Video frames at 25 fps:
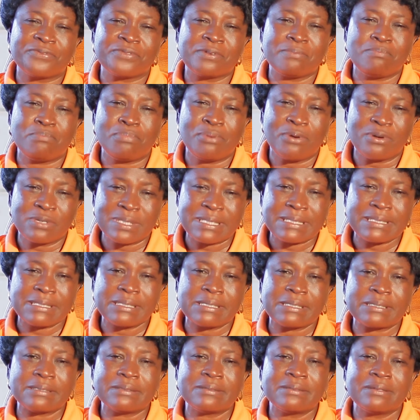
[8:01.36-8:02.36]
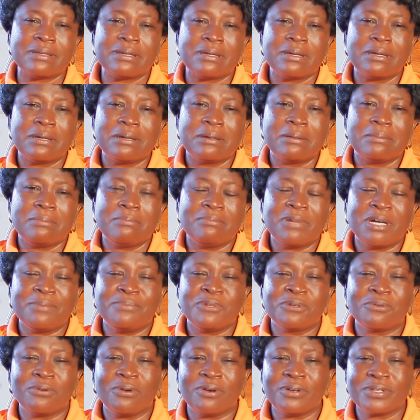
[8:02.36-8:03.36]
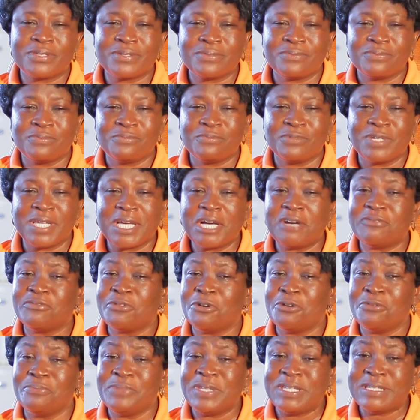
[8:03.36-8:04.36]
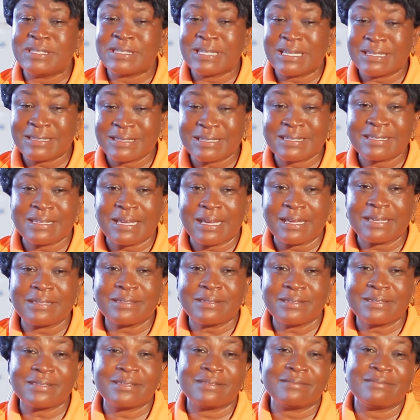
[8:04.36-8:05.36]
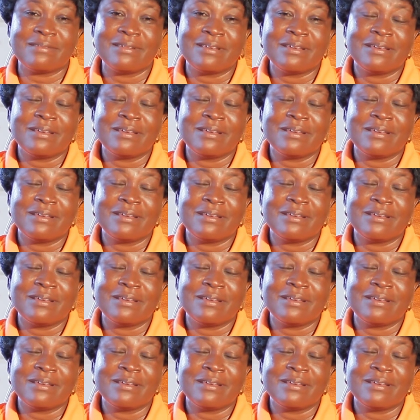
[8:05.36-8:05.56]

reporting, but because we have all been sensitized,